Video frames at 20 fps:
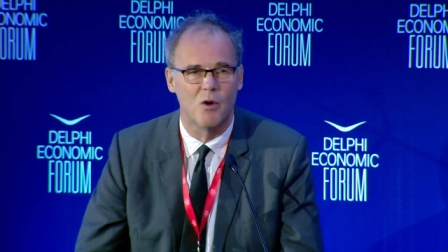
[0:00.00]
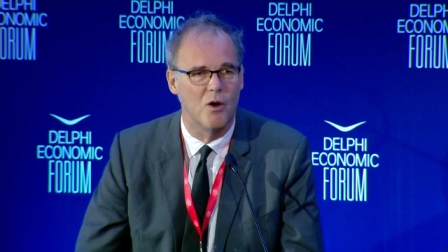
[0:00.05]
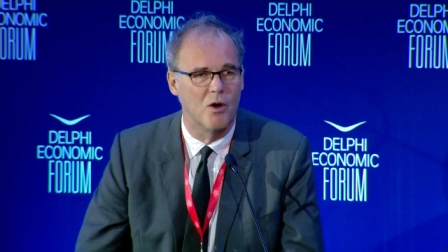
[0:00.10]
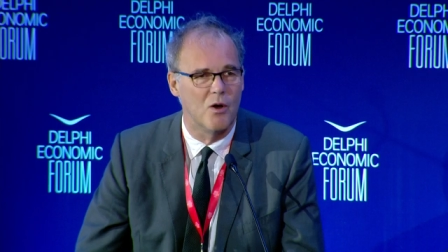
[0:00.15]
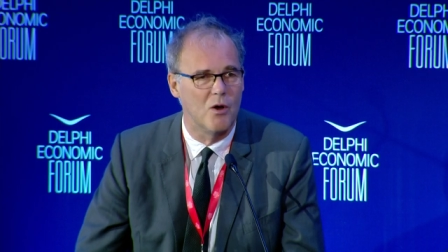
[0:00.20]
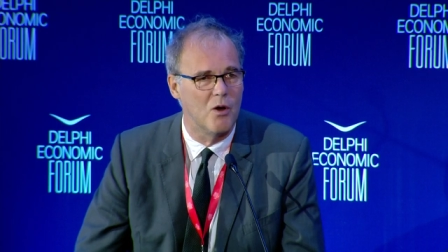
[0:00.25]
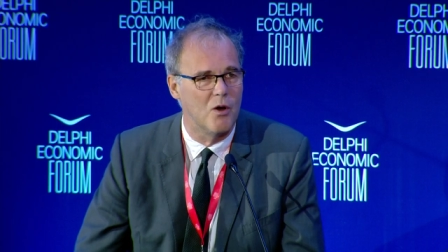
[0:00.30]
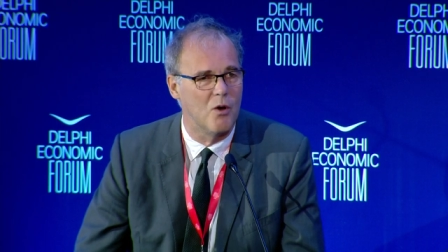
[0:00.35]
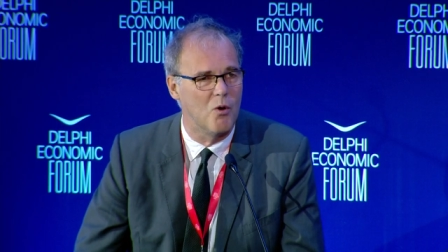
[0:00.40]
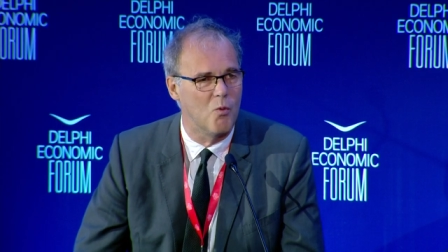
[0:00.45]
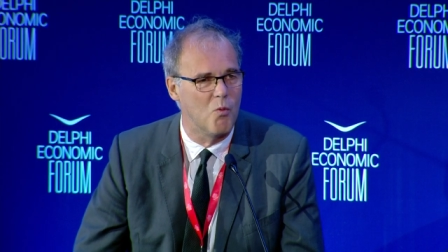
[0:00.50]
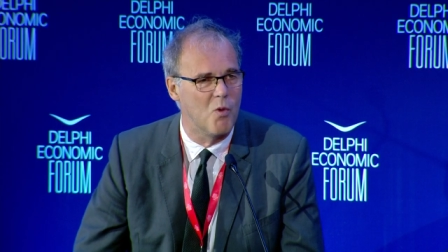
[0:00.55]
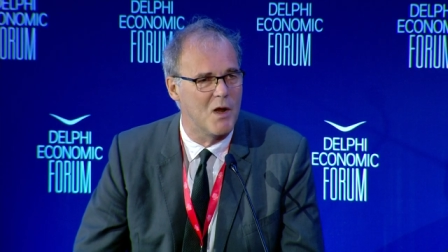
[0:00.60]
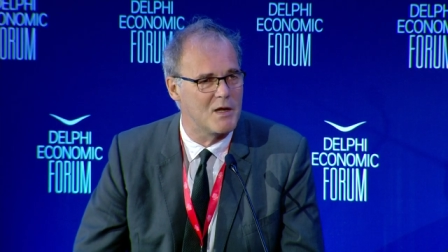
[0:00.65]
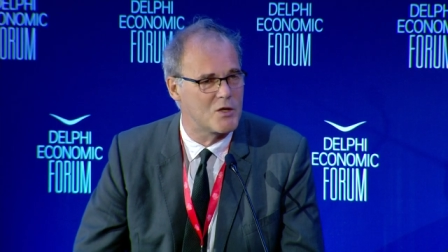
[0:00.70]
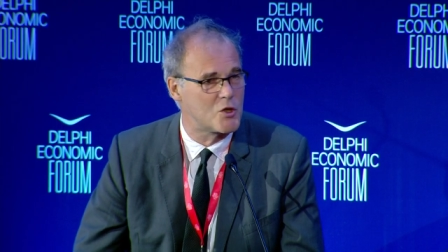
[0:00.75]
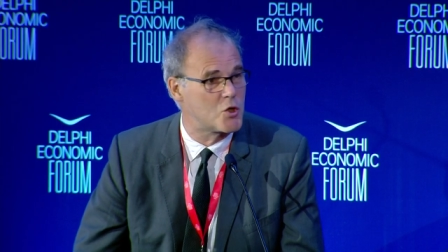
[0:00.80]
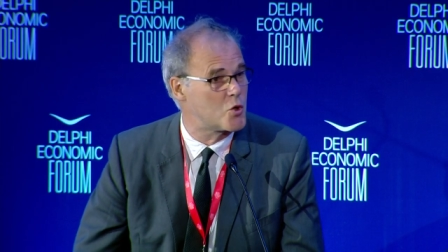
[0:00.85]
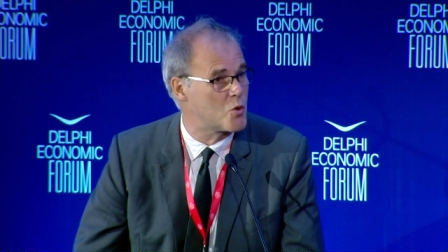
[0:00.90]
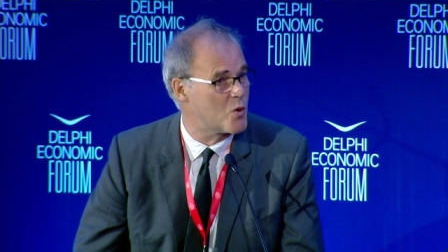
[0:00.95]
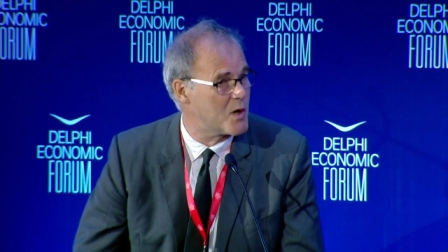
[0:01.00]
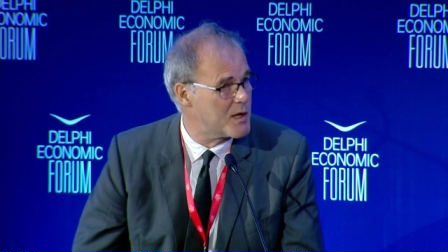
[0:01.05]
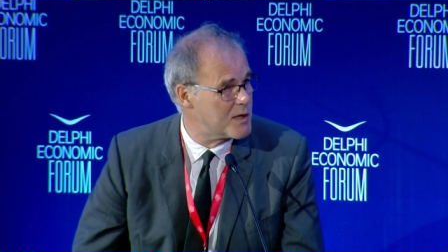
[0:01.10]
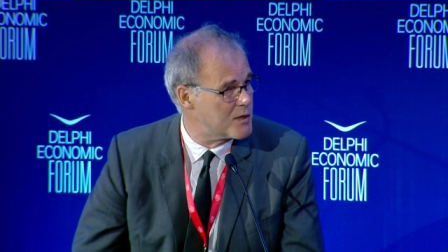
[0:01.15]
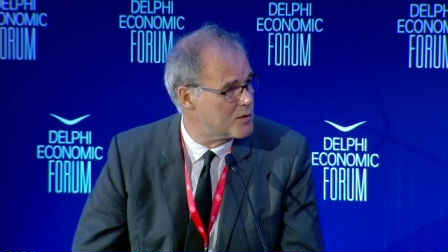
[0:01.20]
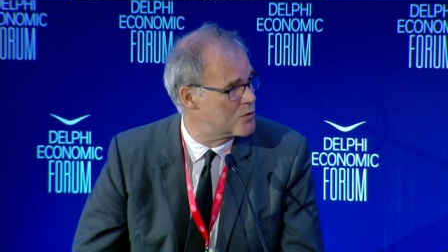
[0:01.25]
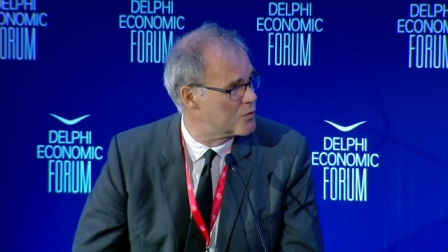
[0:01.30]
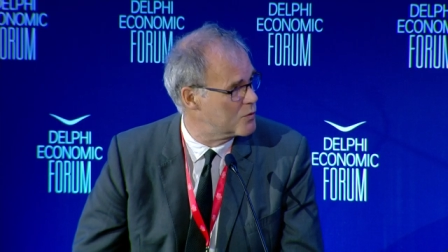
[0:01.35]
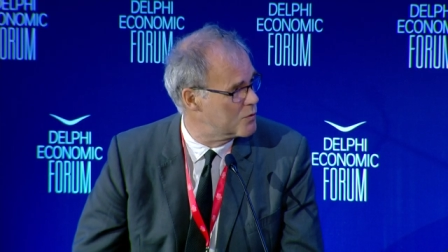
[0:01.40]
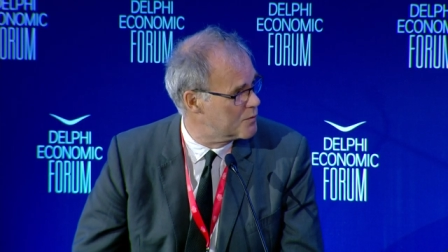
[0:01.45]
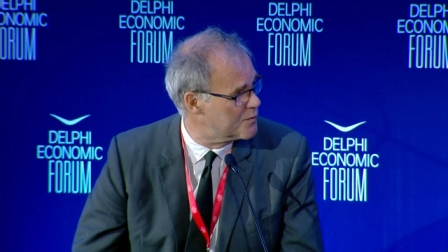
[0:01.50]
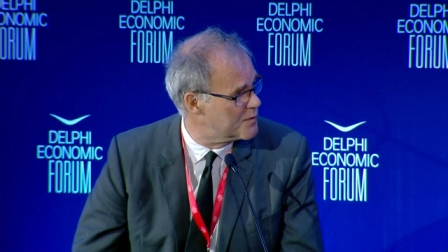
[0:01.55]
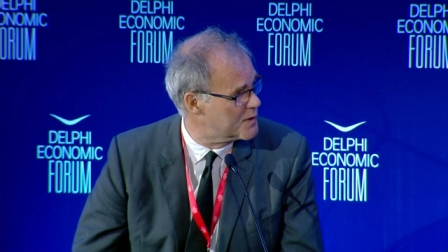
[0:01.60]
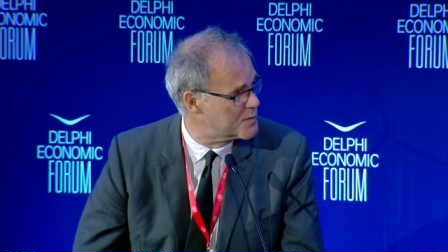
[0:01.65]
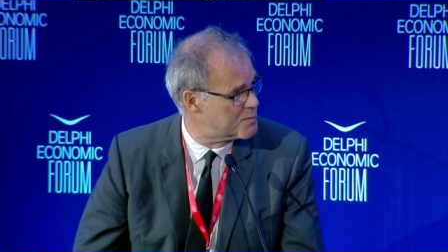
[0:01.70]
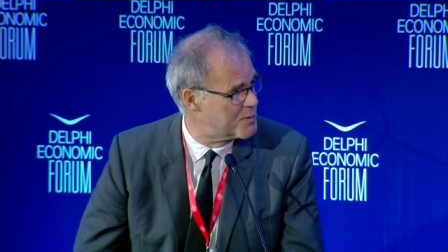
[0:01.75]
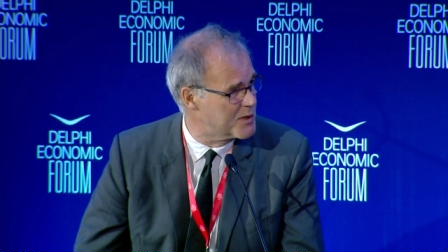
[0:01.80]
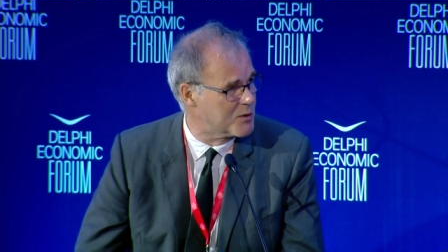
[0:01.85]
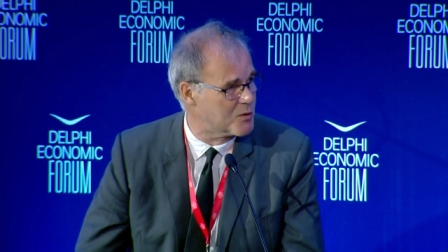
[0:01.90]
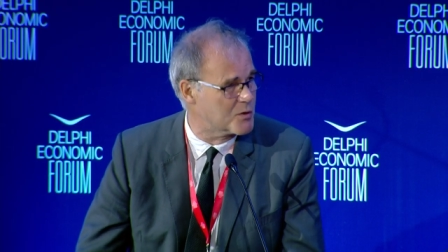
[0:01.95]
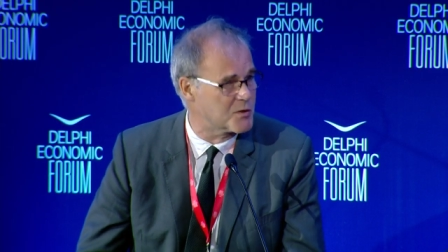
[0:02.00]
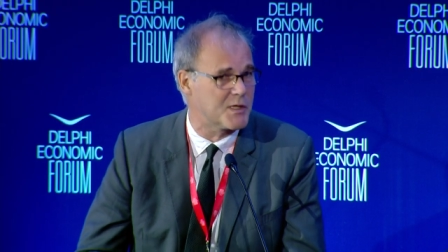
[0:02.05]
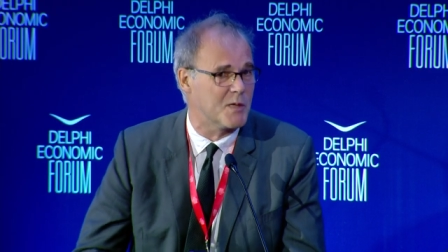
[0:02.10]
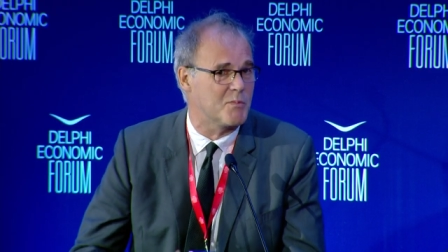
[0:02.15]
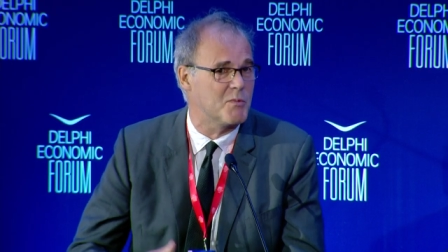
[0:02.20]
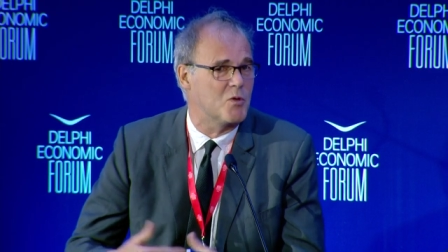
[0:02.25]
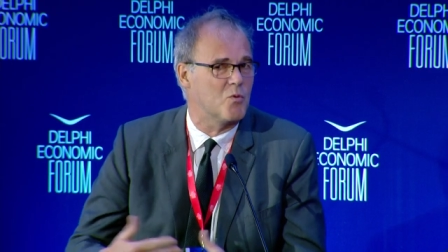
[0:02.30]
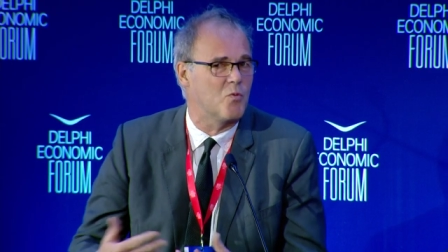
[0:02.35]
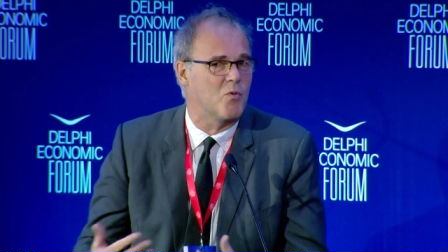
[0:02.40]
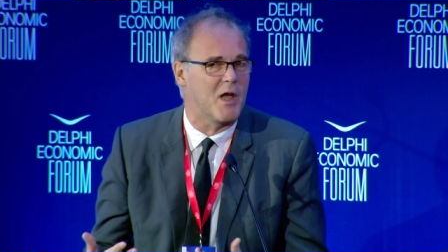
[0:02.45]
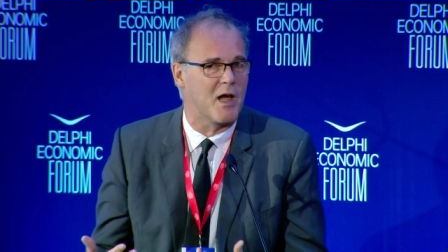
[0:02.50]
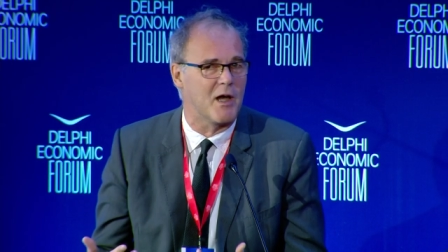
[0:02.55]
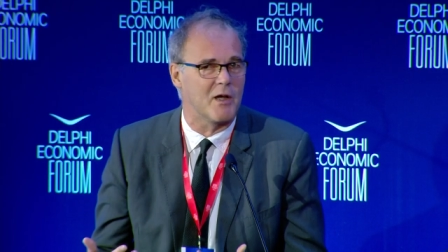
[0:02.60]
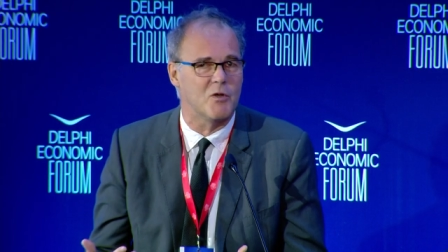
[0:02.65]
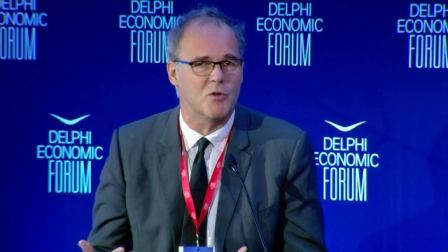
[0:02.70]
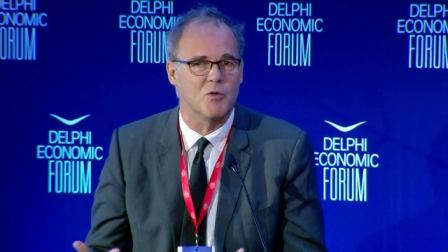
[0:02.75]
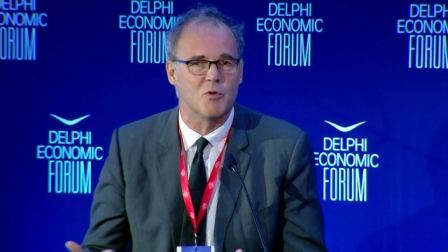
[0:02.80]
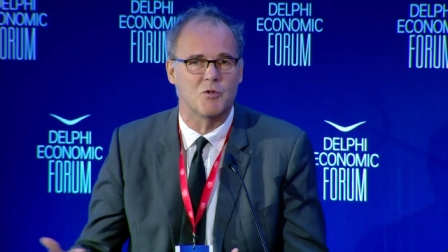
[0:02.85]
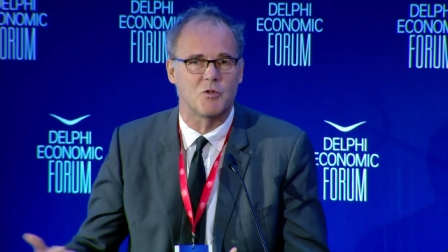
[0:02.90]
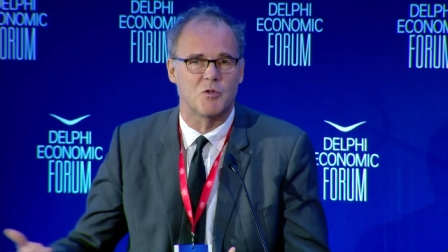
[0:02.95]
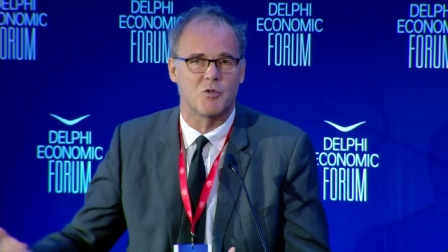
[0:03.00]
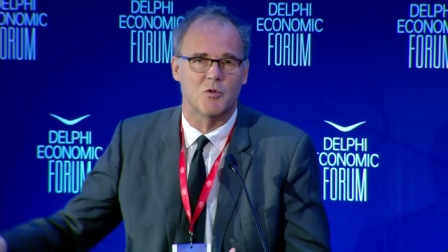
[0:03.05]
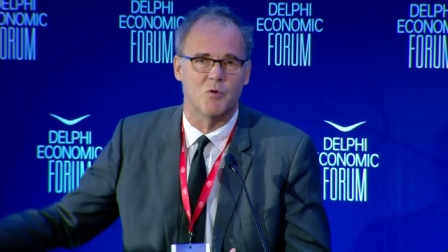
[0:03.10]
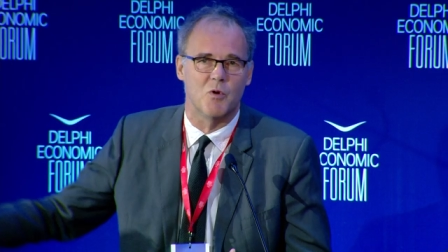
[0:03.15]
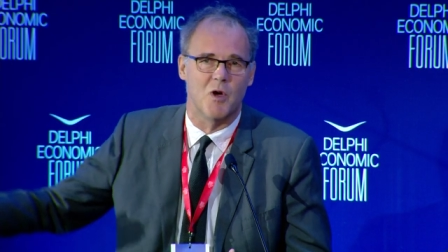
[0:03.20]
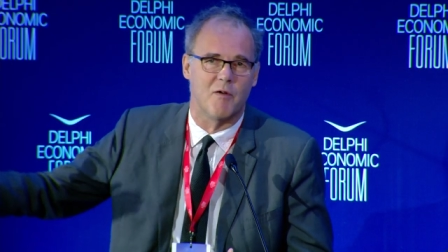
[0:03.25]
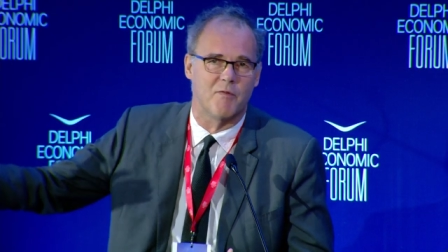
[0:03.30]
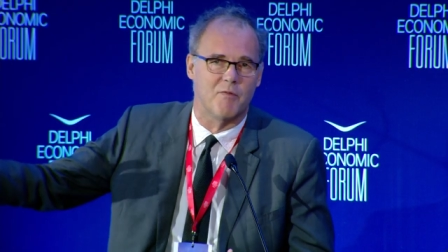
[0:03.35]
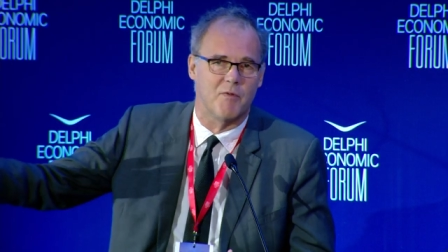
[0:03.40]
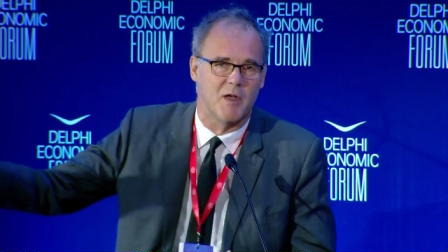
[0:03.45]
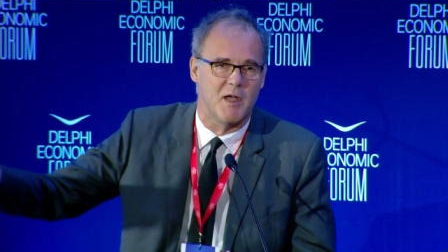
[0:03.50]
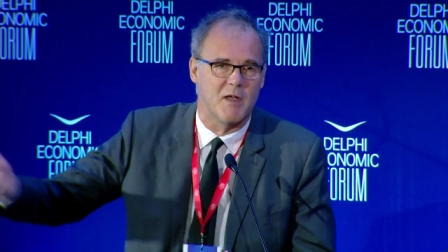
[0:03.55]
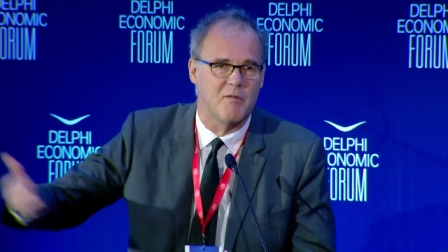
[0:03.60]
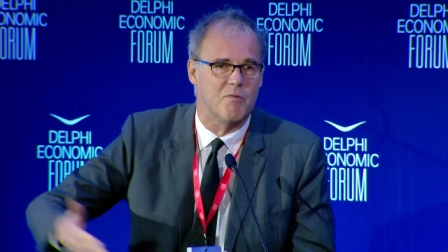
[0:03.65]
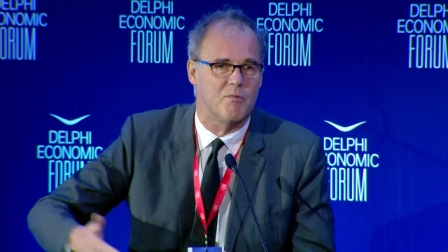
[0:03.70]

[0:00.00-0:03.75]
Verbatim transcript: uh, well trained to do this because I mean we are used to have